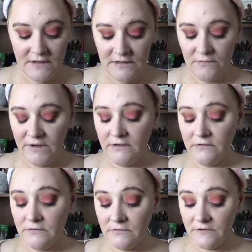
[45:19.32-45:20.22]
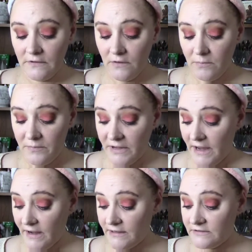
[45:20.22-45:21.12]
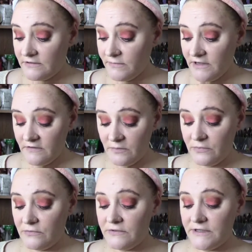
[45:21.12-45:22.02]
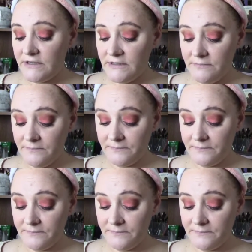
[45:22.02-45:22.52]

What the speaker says: Then what I do is I go back to my spoolie